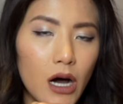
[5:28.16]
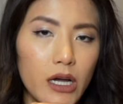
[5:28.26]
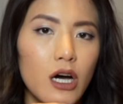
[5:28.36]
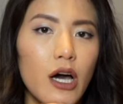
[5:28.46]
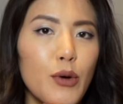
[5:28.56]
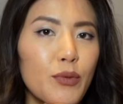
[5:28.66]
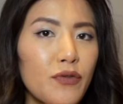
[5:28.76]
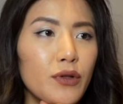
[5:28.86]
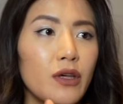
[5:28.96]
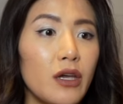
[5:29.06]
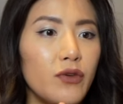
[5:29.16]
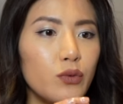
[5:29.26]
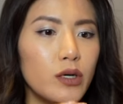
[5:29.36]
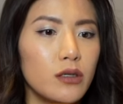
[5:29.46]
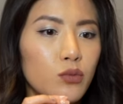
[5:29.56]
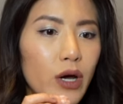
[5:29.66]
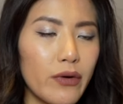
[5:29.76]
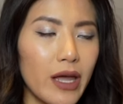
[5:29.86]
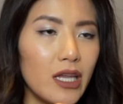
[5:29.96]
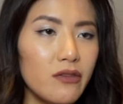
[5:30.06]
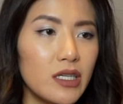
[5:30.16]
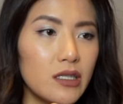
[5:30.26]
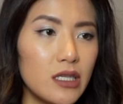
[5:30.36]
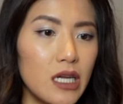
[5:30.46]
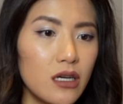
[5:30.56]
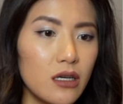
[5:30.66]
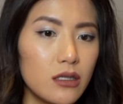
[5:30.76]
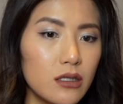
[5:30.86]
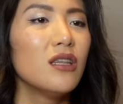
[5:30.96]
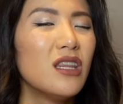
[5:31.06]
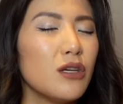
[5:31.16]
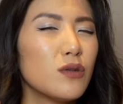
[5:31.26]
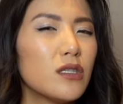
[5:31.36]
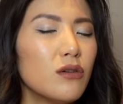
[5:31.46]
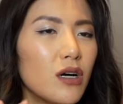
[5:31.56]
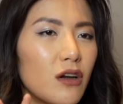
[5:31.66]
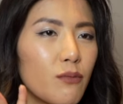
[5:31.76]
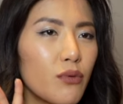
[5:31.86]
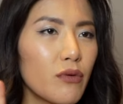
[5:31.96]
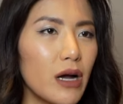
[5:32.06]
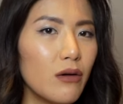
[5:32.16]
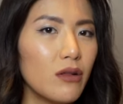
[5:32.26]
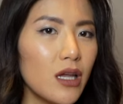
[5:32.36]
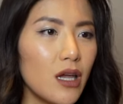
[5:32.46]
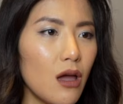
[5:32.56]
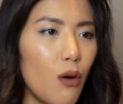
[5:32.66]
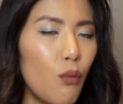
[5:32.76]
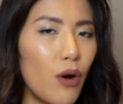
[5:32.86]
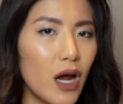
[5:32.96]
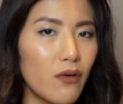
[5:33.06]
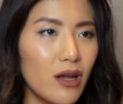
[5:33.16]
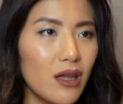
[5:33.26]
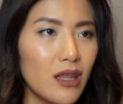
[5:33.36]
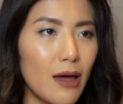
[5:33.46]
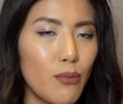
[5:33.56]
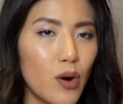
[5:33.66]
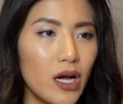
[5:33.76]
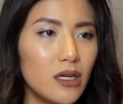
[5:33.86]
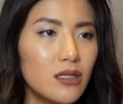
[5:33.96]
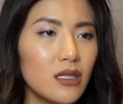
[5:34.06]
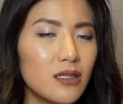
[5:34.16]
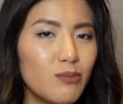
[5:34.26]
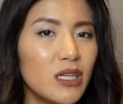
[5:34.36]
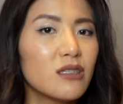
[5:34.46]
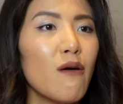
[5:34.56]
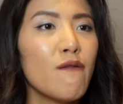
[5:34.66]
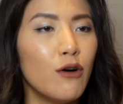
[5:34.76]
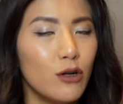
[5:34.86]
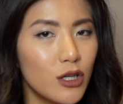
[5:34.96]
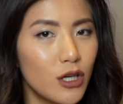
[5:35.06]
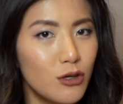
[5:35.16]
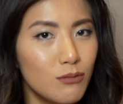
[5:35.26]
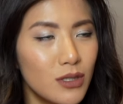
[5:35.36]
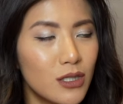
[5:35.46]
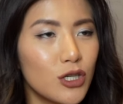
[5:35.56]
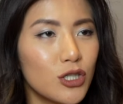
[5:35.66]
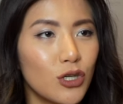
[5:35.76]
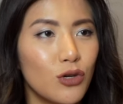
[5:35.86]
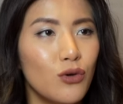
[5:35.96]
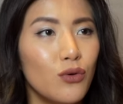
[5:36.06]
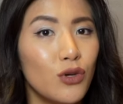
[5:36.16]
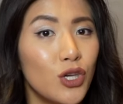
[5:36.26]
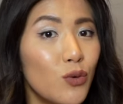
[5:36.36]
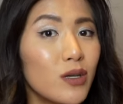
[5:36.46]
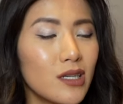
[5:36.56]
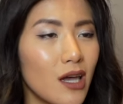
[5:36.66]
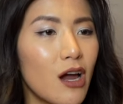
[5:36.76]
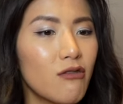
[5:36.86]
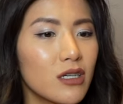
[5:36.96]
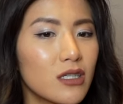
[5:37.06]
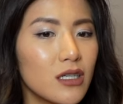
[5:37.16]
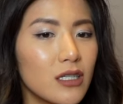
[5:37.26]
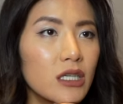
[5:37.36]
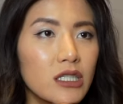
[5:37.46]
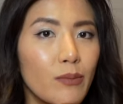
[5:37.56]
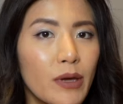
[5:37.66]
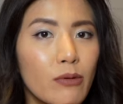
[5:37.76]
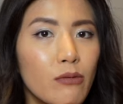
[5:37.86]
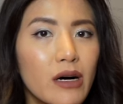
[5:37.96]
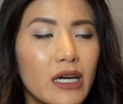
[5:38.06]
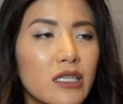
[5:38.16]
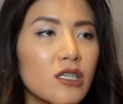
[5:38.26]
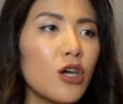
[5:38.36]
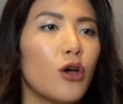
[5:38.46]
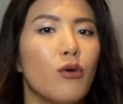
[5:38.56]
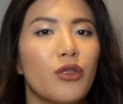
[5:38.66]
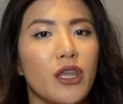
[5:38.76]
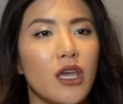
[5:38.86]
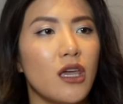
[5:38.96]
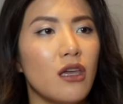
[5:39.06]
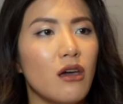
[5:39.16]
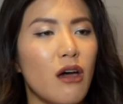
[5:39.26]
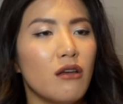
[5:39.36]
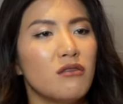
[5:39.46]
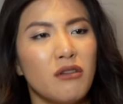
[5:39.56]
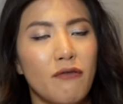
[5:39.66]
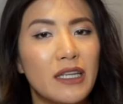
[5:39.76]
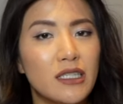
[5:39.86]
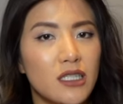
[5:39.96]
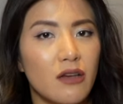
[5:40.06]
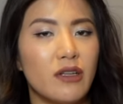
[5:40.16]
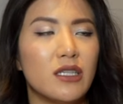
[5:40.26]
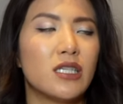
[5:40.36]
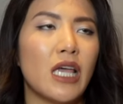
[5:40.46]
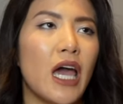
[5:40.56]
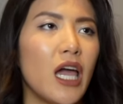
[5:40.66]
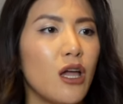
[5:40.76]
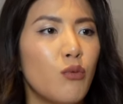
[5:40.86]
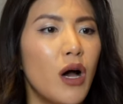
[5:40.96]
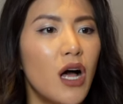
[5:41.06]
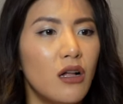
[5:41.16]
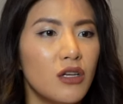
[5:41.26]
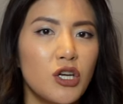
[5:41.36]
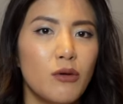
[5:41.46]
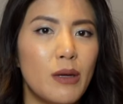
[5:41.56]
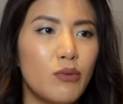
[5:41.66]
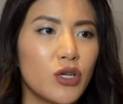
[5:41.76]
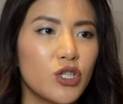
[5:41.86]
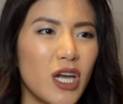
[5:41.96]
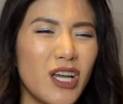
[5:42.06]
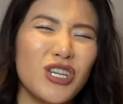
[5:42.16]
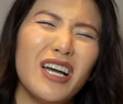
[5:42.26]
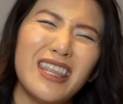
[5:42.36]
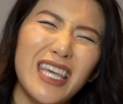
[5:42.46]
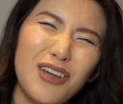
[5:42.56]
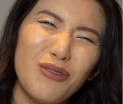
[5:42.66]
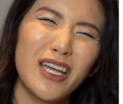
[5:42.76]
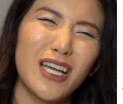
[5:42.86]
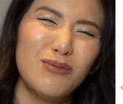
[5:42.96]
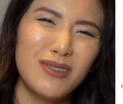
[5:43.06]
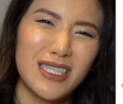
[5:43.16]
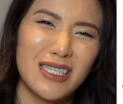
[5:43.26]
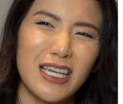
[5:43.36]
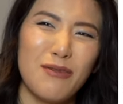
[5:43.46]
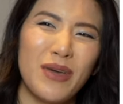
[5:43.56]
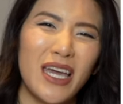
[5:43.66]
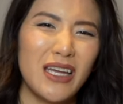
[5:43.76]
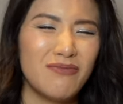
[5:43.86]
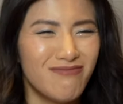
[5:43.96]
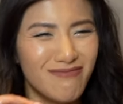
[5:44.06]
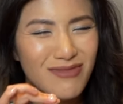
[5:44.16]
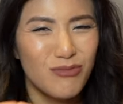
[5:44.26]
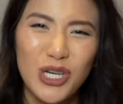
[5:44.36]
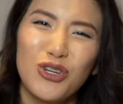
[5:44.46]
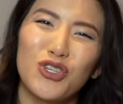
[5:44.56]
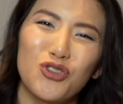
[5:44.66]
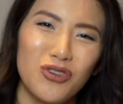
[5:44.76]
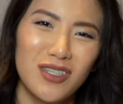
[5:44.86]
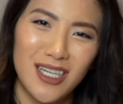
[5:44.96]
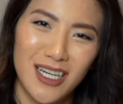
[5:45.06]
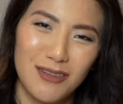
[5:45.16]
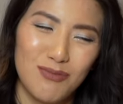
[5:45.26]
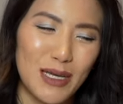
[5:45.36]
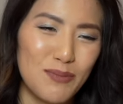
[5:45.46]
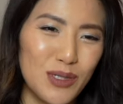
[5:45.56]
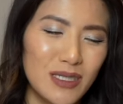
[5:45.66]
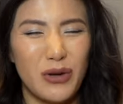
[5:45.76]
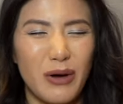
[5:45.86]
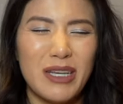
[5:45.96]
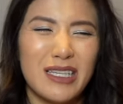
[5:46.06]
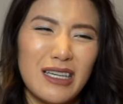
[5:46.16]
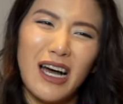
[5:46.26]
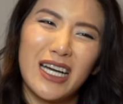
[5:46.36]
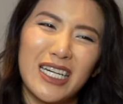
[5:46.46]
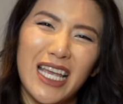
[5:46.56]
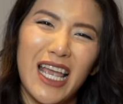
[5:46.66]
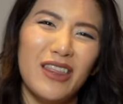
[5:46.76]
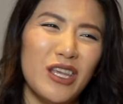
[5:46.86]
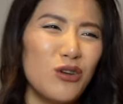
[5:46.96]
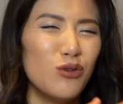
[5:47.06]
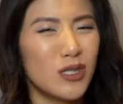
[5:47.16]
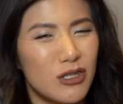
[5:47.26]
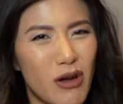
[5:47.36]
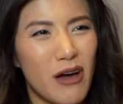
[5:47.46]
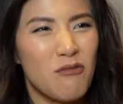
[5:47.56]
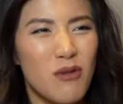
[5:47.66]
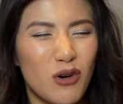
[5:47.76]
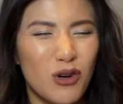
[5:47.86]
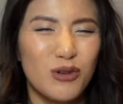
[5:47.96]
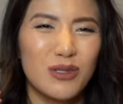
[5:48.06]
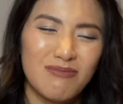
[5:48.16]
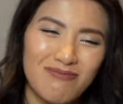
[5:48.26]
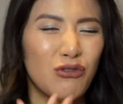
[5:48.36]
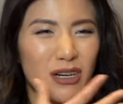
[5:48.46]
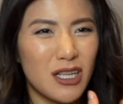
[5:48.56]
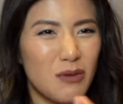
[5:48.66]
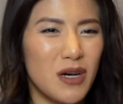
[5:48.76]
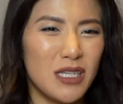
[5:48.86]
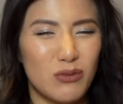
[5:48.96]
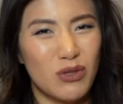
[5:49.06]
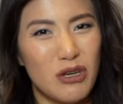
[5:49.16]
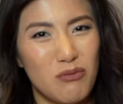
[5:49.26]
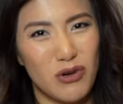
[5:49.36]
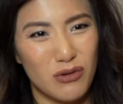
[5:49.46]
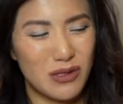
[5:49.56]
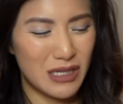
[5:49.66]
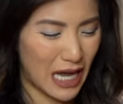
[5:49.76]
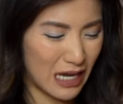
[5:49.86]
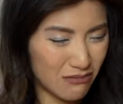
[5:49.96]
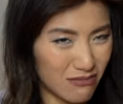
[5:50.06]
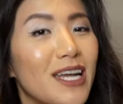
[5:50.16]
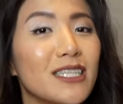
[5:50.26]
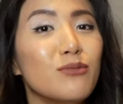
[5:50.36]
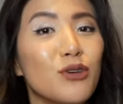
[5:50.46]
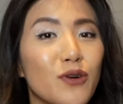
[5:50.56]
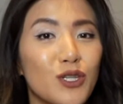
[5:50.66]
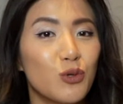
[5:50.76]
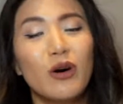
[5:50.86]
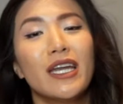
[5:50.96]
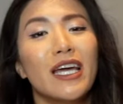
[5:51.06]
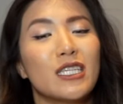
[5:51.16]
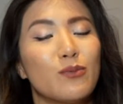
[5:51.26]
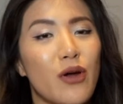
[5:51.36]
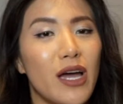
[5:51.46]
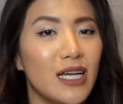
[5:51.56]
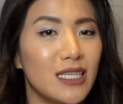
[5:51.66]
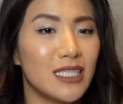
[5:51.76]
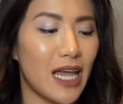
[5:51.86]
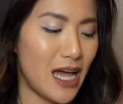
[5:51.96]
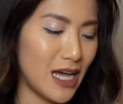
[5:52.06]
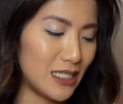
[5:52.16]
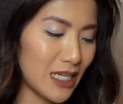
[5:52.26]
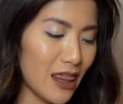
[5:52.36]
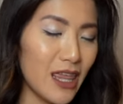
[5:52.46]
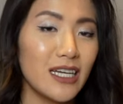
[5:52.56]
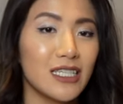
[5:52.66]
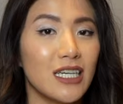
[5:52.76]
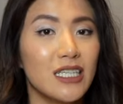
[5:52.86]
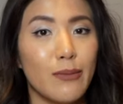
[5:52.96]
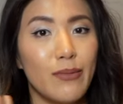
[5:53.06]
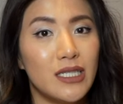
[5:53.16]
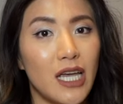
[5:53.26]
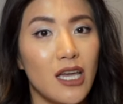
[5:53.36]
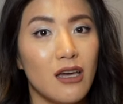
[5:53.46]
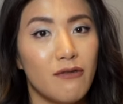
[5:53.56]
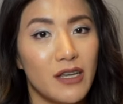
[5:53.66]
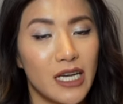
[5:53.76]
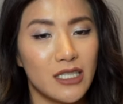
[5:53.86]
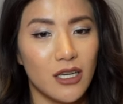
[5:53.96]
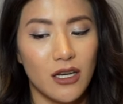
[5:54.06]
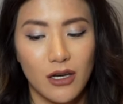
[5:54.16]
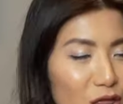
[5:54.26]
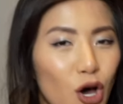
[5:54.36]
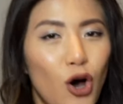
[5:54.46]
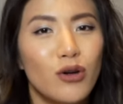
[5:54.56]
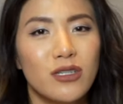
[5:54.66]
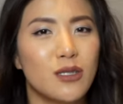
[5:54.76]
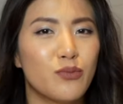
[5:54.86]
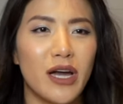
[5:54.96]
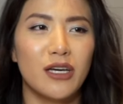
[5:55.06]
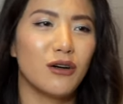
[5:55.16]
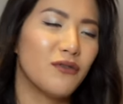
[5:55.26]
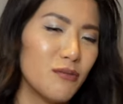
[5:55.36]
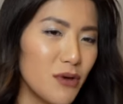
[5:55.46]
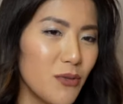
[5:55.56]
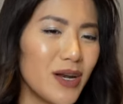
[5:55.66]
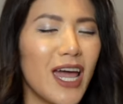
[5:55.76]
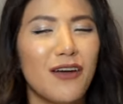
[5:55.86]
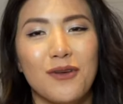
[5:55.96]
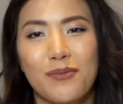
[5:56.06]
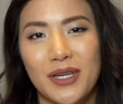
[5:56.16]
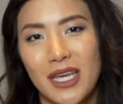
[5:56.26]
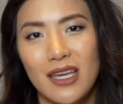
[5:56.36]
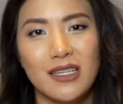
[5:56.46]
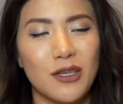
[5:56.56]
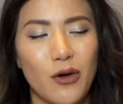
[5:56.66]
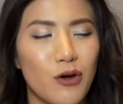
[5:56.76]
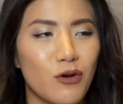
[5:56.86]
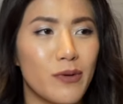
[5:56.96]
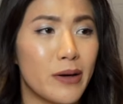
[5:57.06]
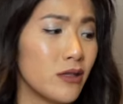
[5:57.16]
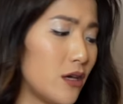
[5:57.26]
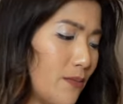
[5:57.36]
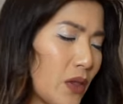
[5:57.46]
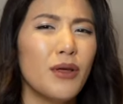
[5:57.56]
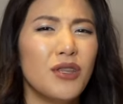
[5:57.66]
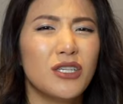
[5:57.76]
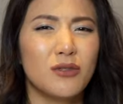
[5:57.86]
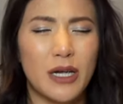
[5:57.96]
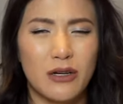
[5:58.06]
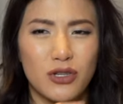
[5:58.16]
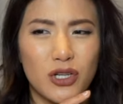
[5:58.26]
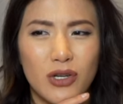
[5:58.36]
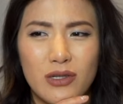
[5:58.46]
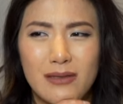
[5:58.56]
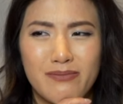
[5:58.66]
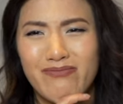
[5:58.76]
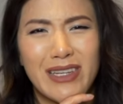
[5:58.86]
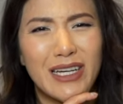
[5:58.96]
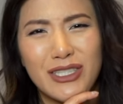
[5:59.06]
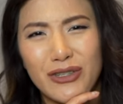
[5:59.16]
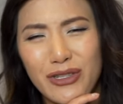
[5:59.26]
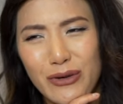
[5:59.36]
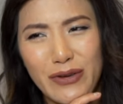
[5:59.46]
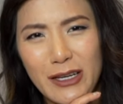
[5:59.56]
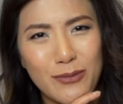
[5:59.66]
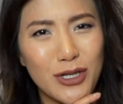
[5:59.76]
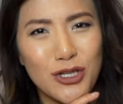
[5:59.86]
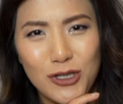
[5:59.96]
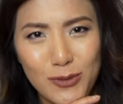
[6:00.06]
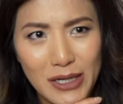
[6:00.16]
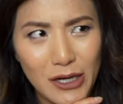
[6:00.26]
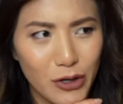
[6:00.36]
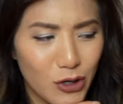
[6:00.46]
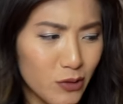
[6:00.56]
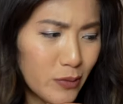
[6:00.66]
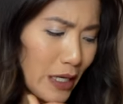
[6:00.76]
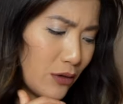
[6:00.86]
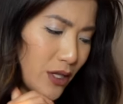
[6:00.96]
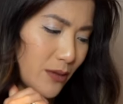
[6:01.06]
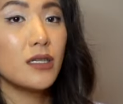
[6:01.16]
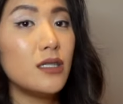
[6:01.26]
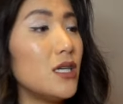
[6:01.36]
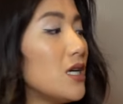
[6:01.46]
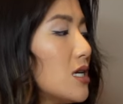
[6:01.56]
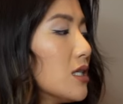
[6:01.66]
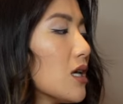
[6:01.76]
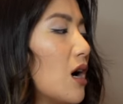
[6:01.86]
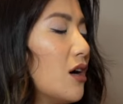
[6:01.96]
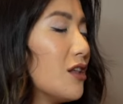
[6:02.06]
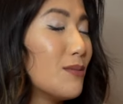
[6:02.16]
I can't help but feel that if you are wearing any of these sneakers, that you're still kind of proudly wearing their brand speaks volumes to you as a character. Some people might go on the defensive and say, well, you know, people can change. I think when it comes to CP, we got to draw a line, people. I mean, it's ugly and then you also don't have morals. You're an ugly person with no morals, okay? But let's move on to our next brand, and that is Bottega Veneta. They're the hottest brand of the moment. Everybody is going on about them. But this pair of shoes, I don't know if anybody should be going on about them, because these are the